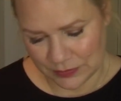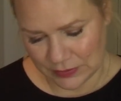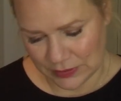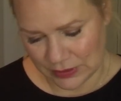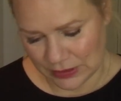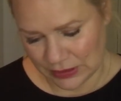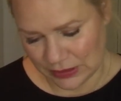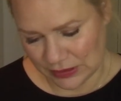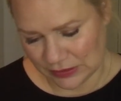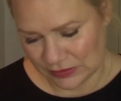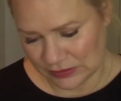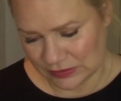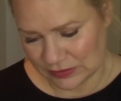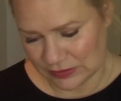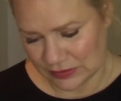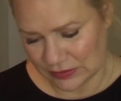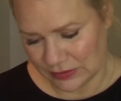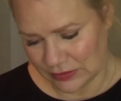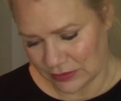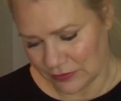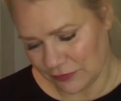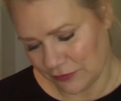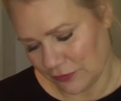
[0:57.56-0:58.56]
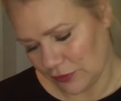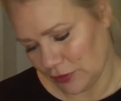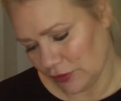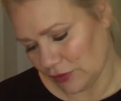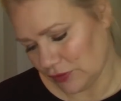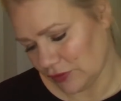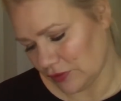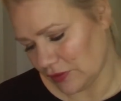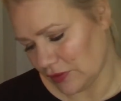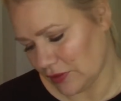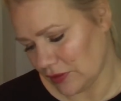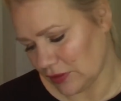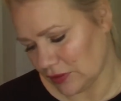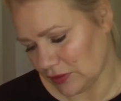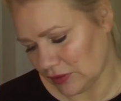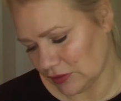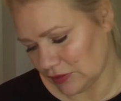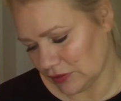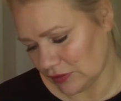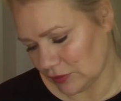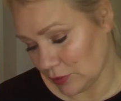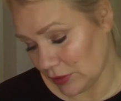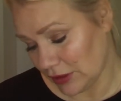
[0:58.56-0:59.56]
is first the
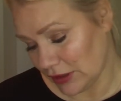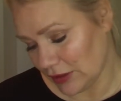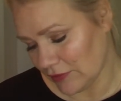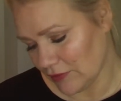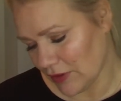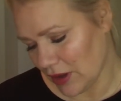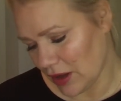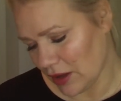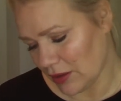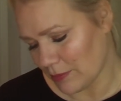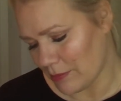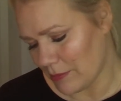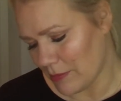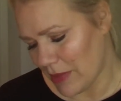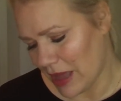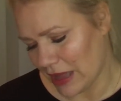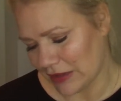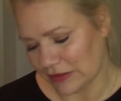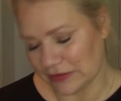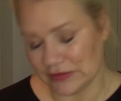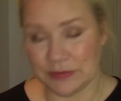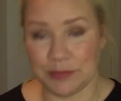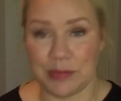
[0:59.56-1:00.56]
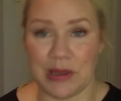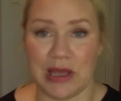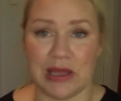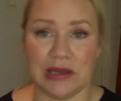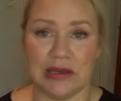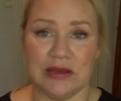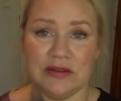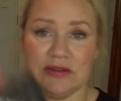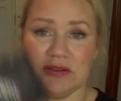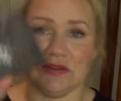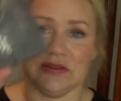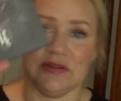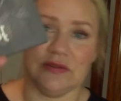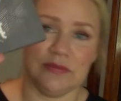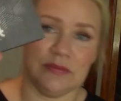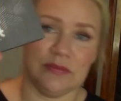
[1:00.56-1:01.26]
Zoeva matte palette.